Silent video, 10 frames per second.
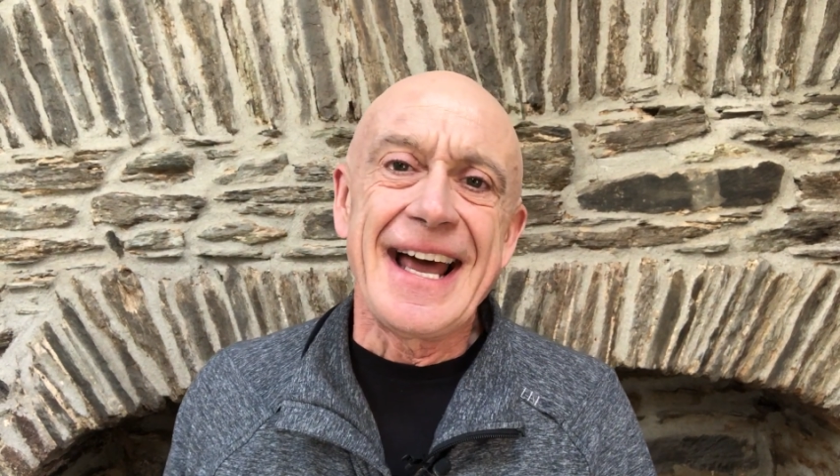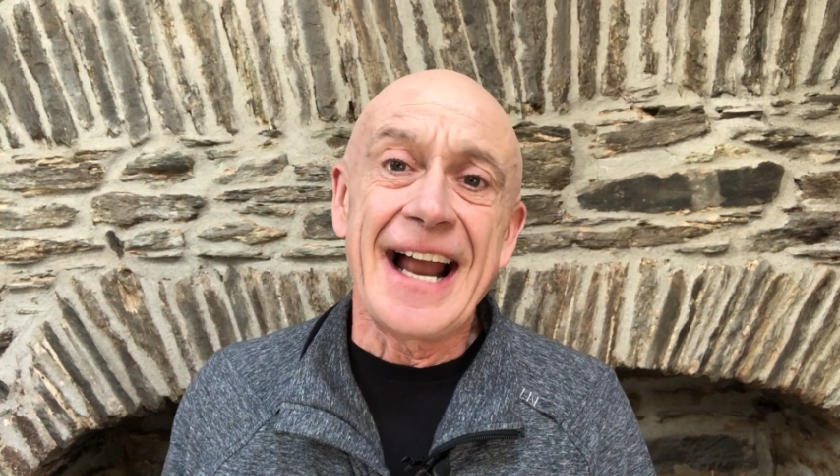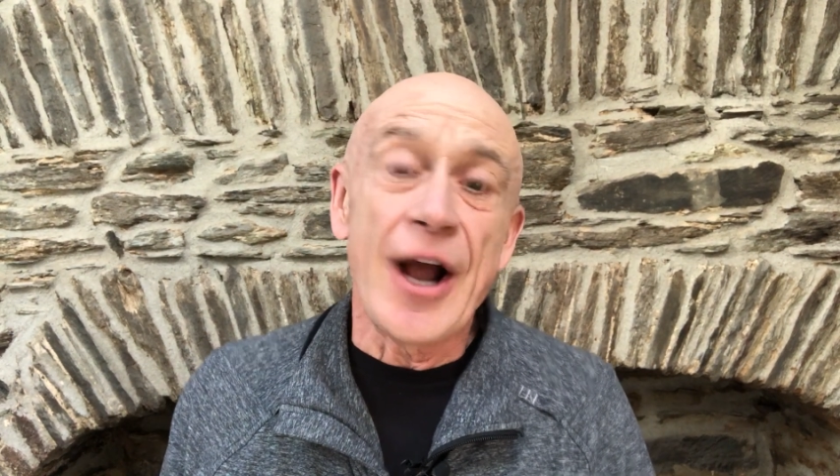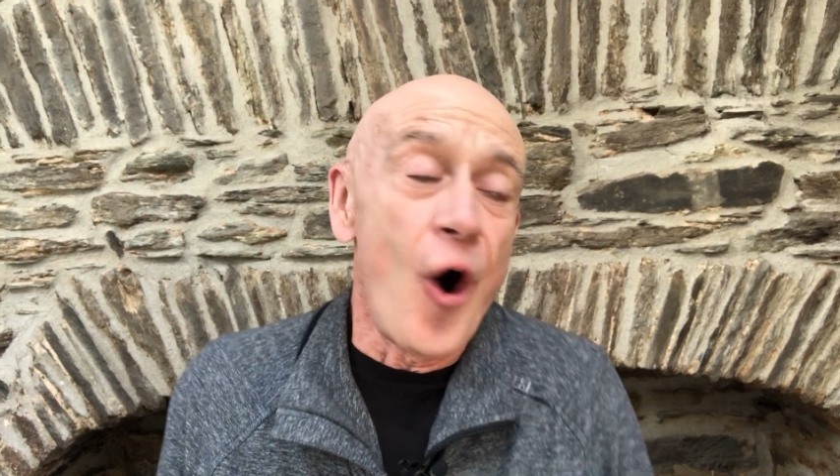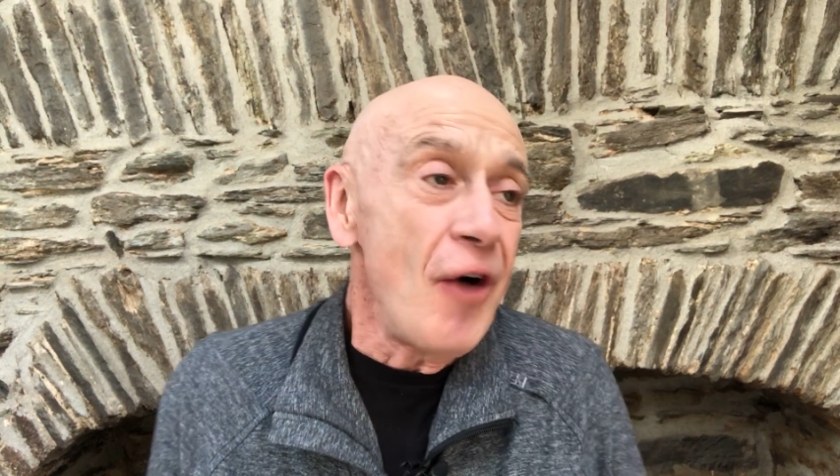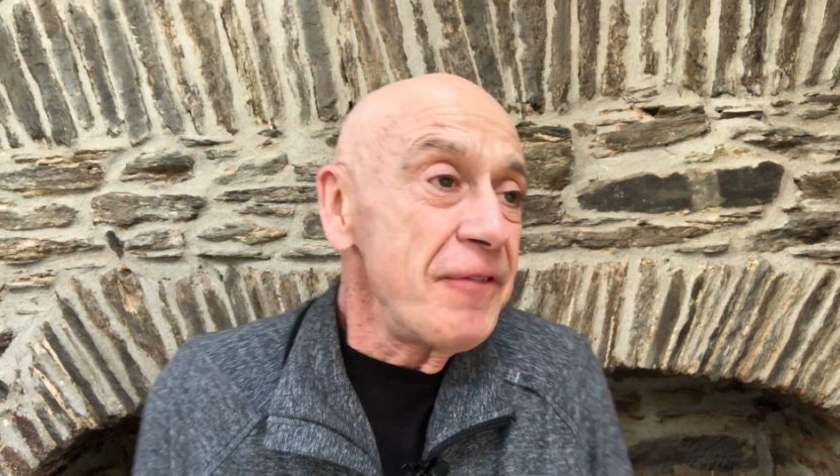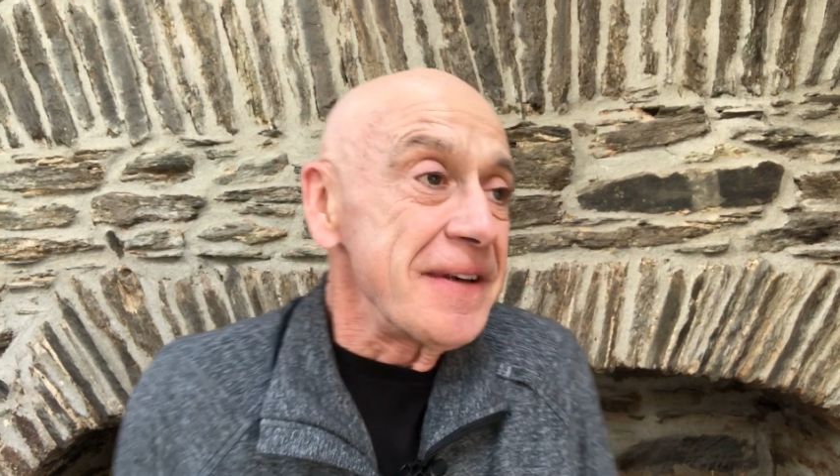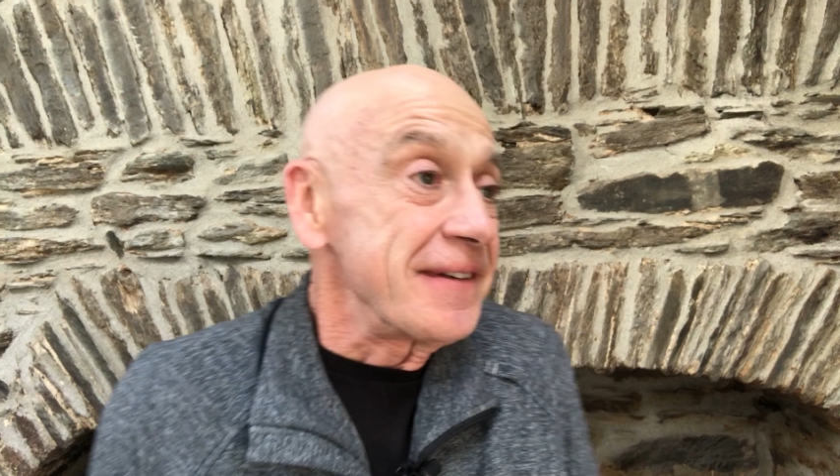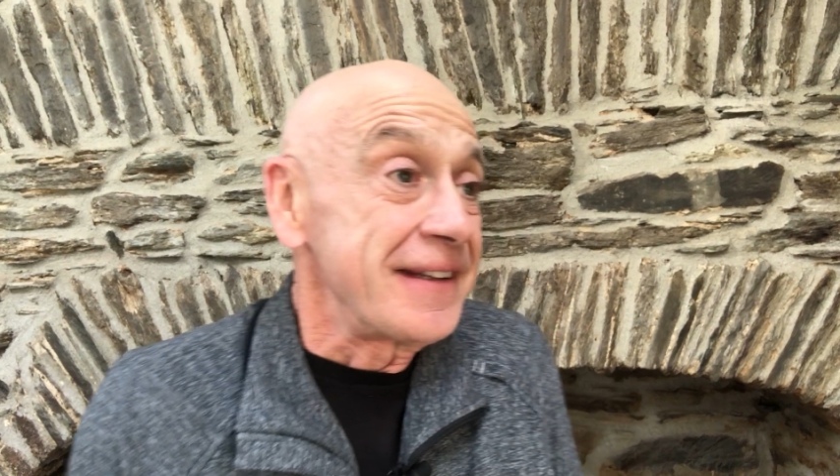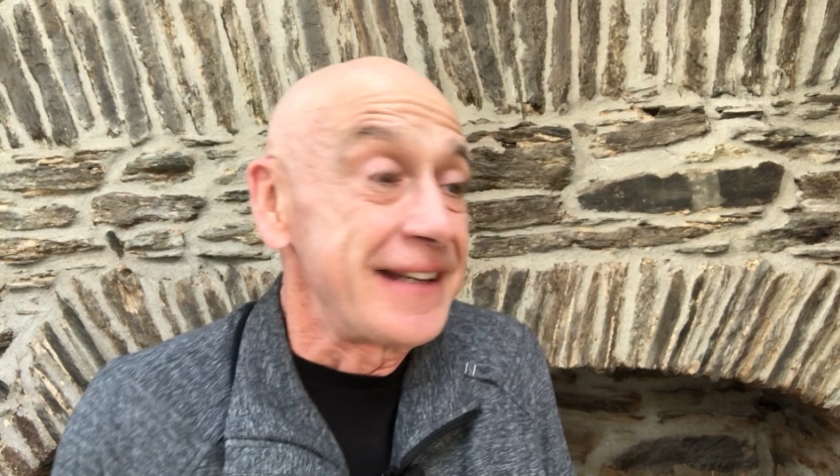I
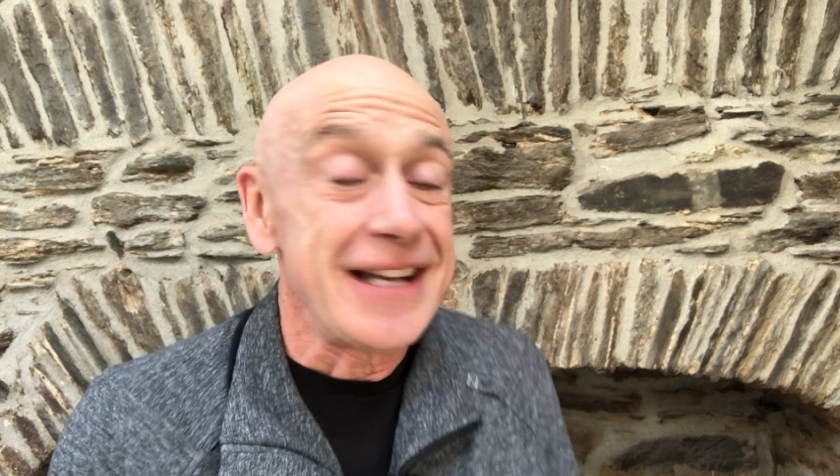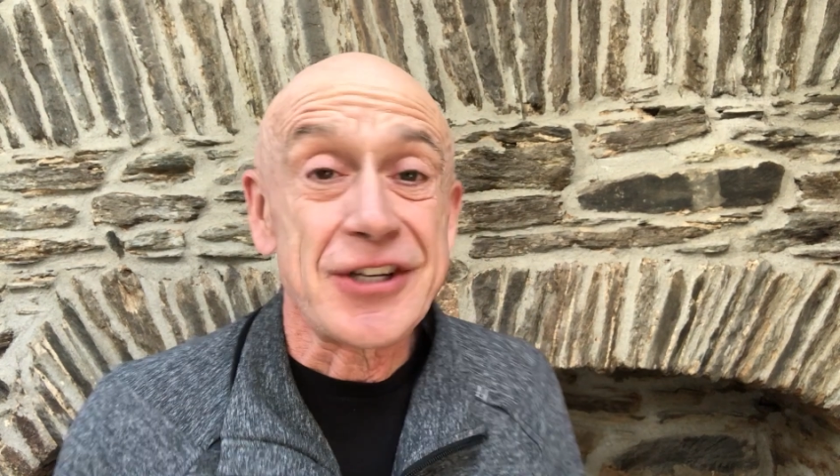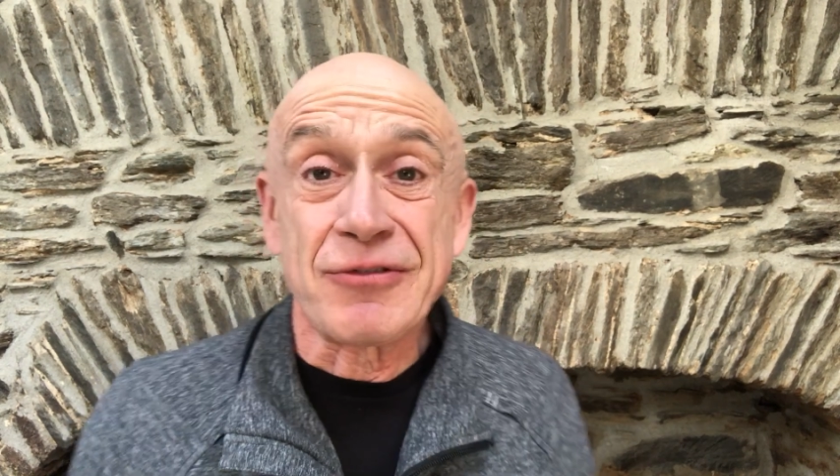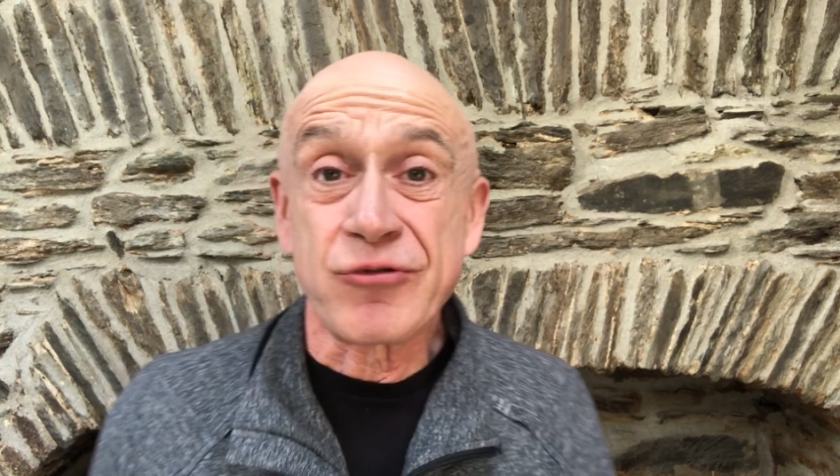often get to